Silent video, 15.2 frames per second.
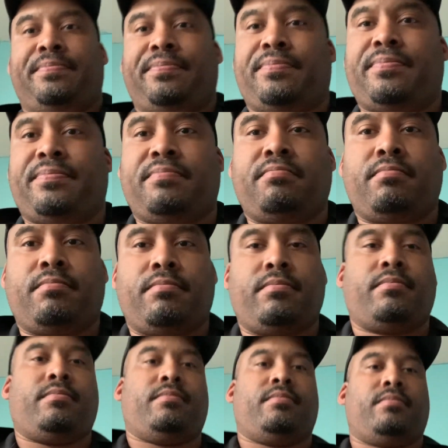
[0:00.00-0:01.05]

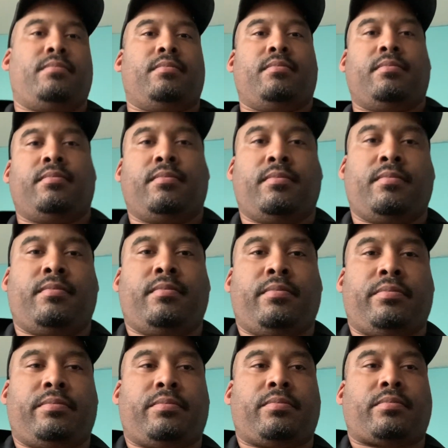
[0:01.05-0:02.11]

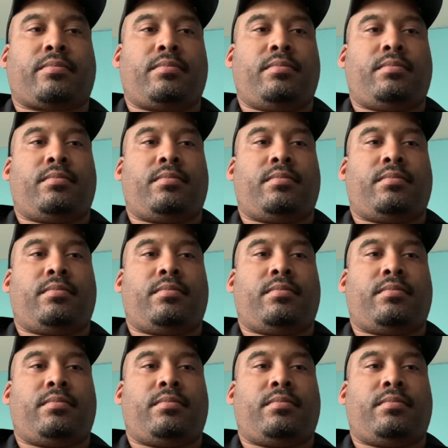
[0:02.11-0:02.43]
No one is speaking in this clip.